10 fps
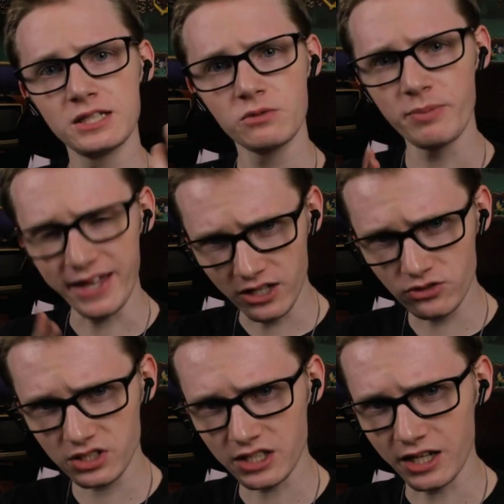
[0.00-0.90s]

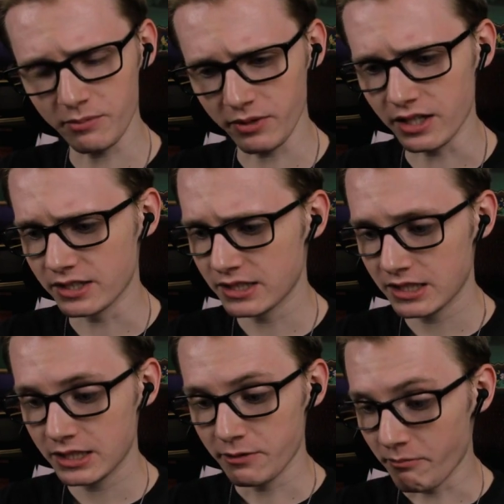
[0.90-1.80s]
interesting, but
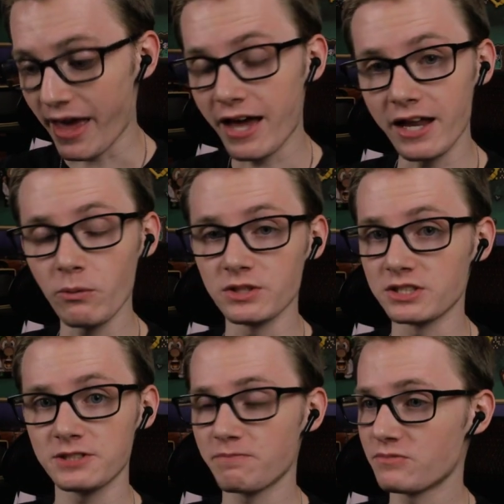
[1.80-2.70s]
man, it
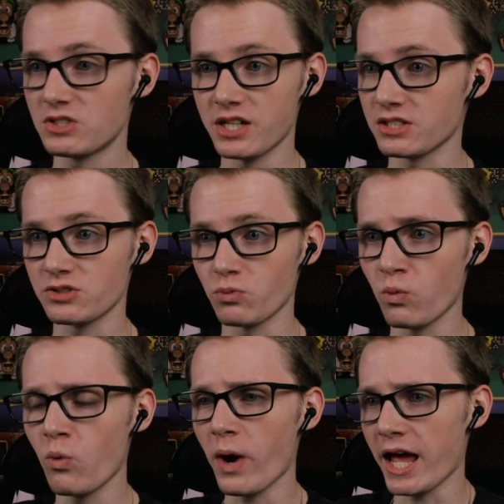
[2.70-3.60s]
was just
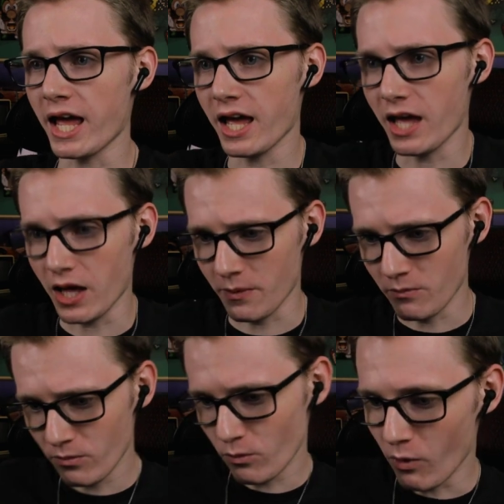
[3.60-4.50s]
way
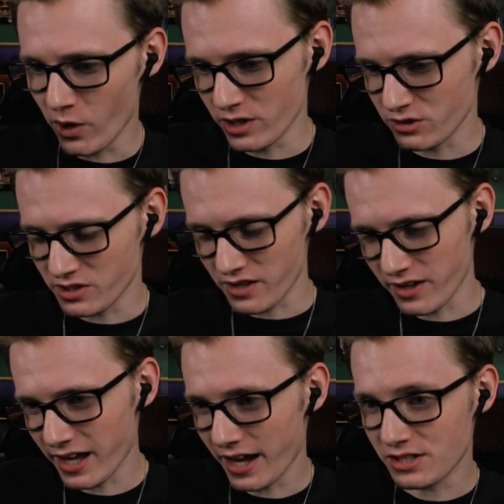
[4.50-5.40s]
more interesting than
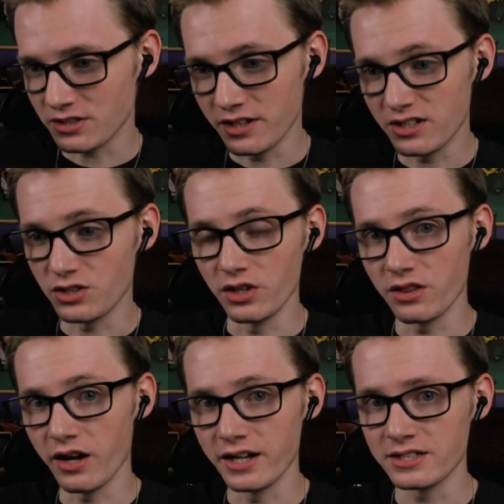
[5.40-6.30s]
I actually initially
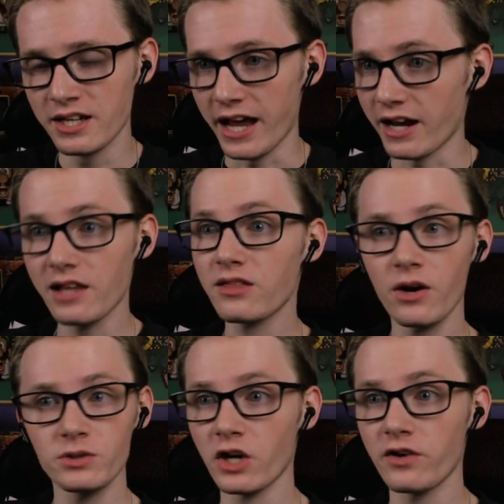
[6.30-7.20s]
thought. And I thought it
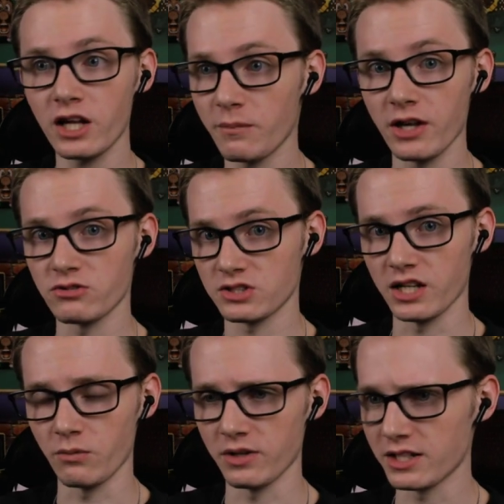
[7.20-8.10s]
was already going to be
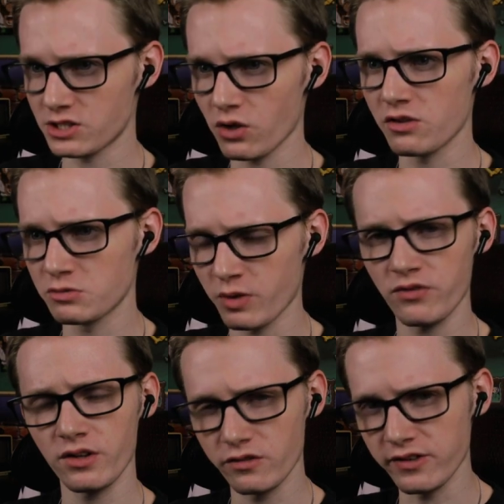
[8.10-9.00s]
interesting. When they show those brief
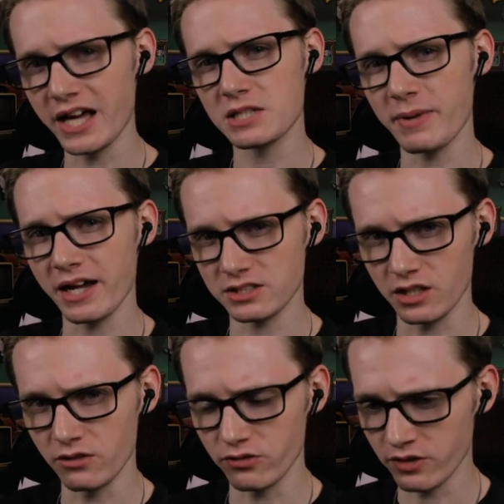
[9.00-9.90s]
little flashbacks
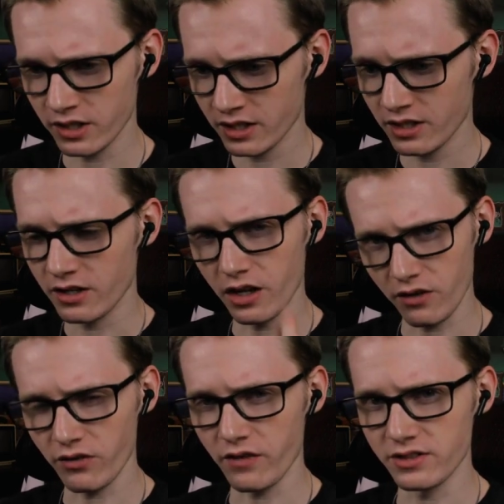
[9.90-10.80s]

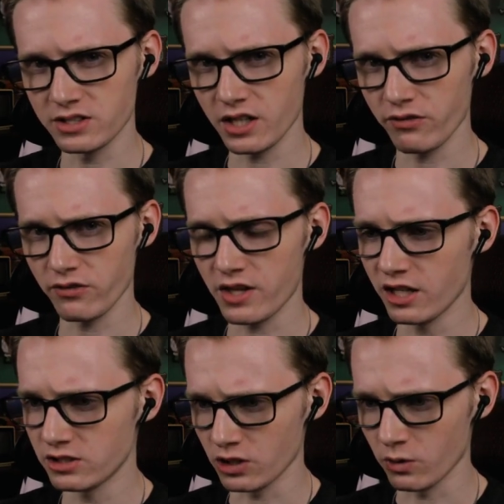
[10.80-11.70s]
of the stuff of
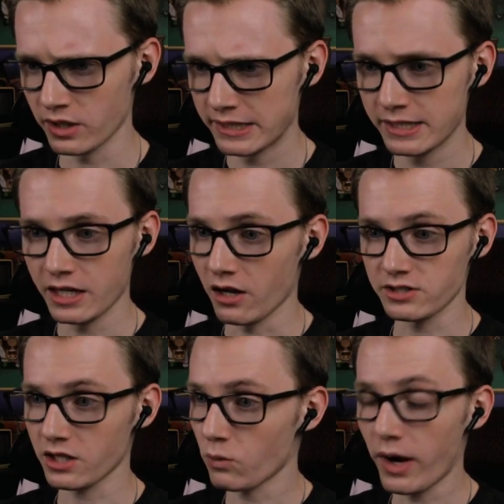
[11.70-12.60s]
Kizu, I was
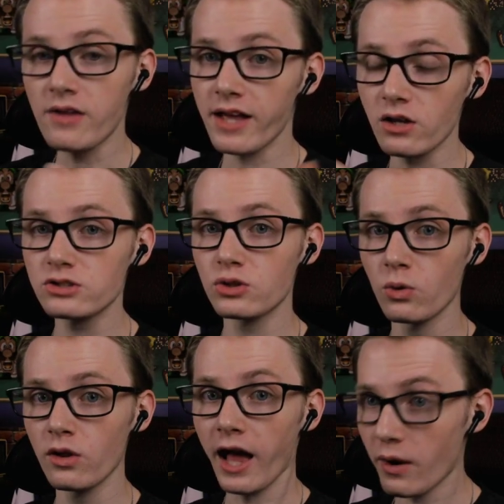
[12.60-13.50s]
like, wow, that looks
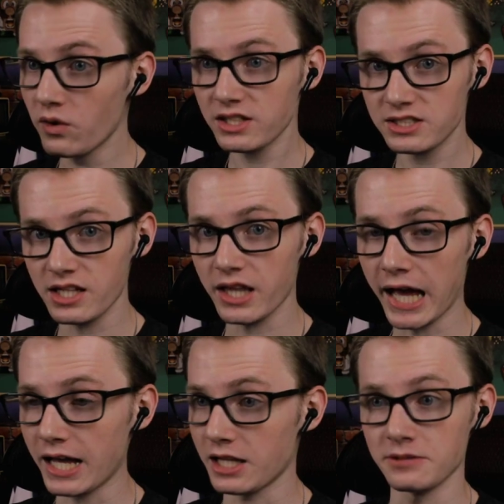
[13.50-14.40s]
cool. I want to see
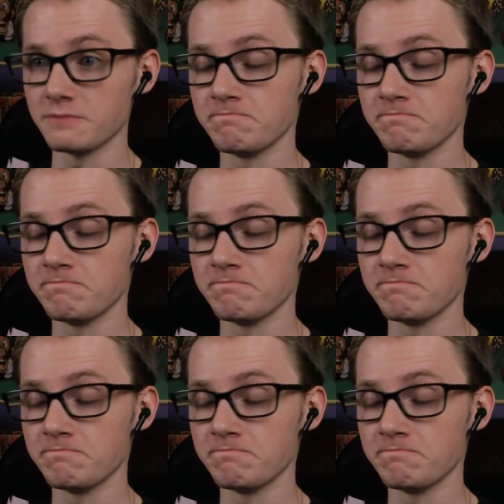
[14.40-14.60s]
that. And